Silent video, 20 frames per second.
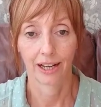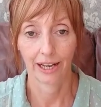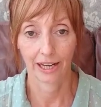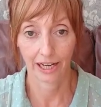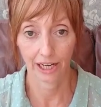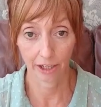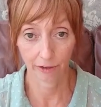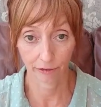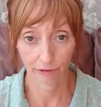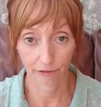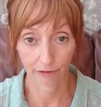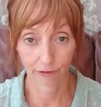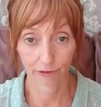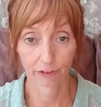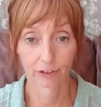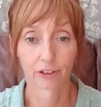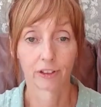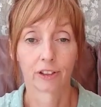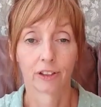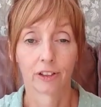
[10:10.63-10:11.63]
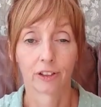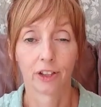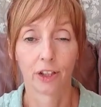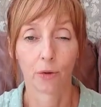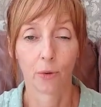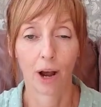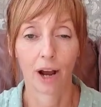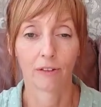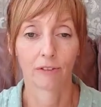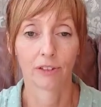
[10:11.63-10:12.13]
if
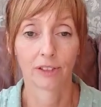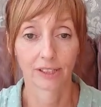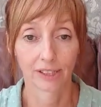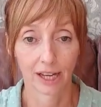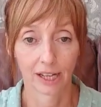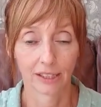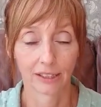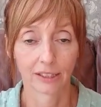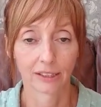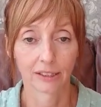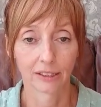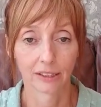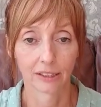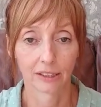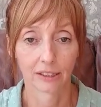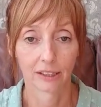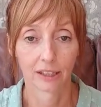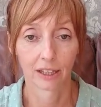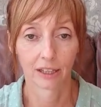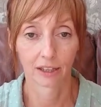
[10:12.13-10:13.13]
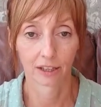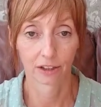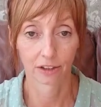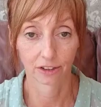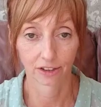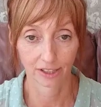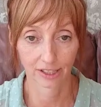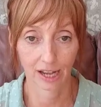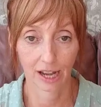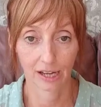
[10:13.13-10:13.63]
you haven't tasted
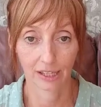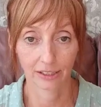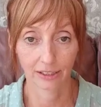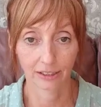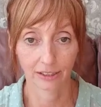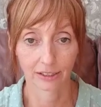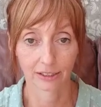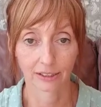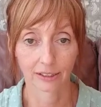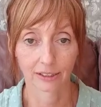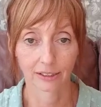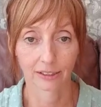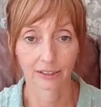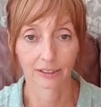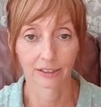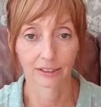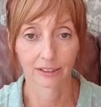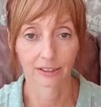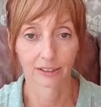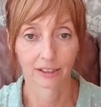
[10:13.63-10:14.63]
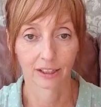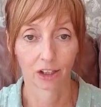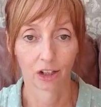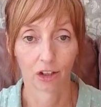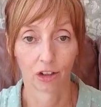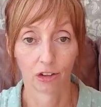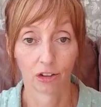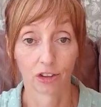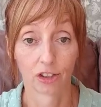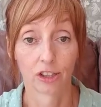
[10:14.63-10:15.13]
those cakes
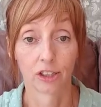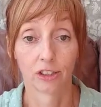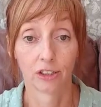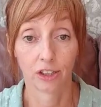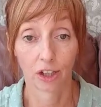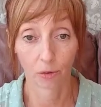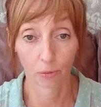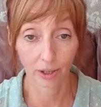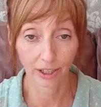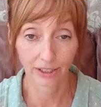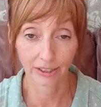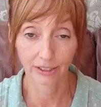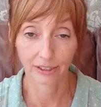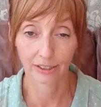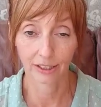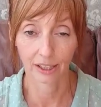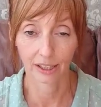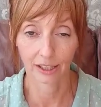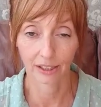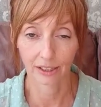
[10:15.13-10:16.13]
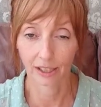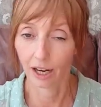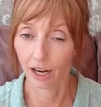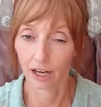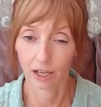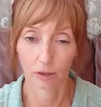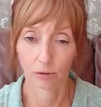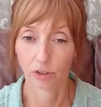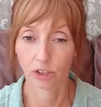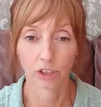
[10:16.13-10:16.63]
until your wedding day,
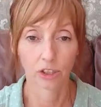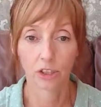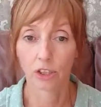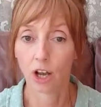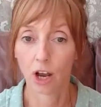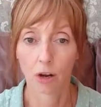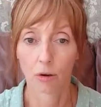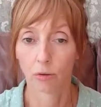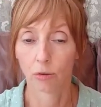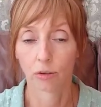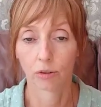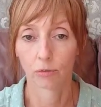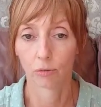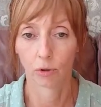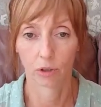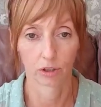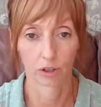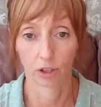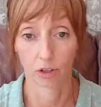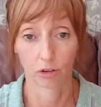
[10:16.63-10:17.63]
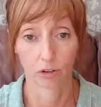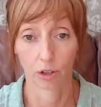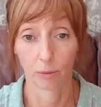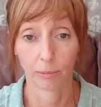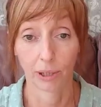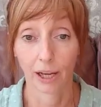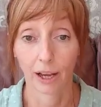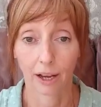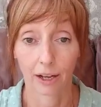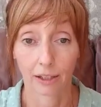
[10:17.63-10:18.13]
how do you know what they're going to
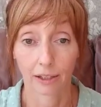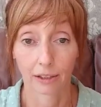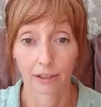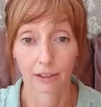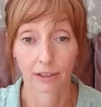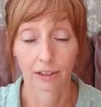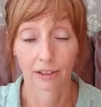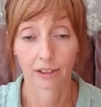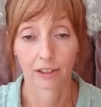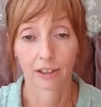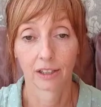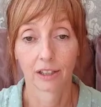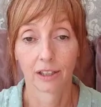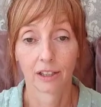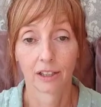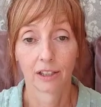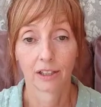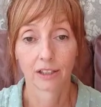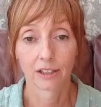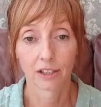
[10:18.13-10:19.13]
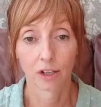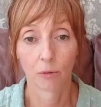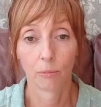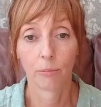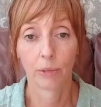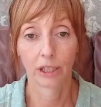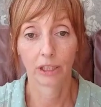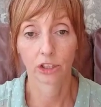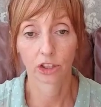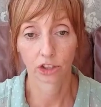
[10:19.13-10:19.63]
be like? So
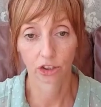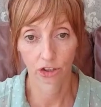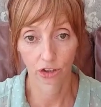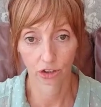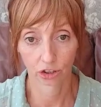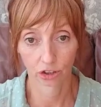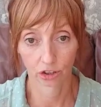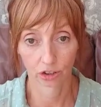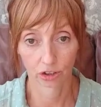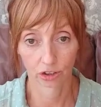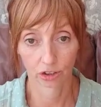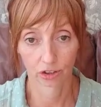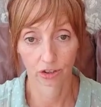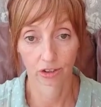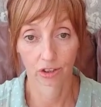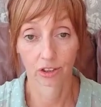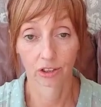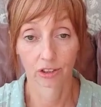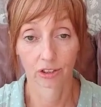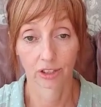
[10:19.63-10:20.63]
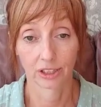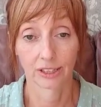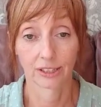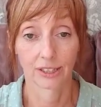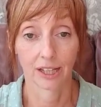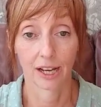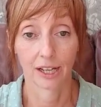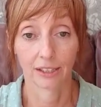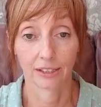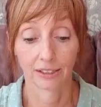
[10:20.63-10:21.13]
make sure that you
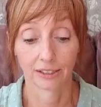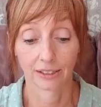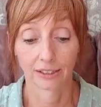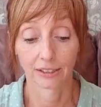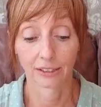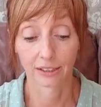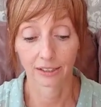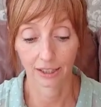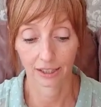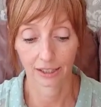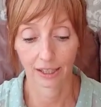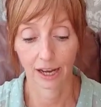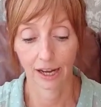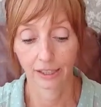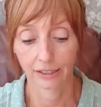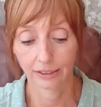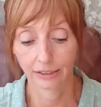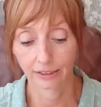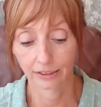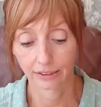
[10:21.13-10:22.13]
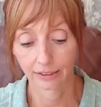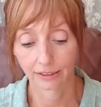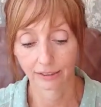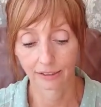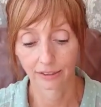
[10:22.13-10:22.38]
taste their cakes.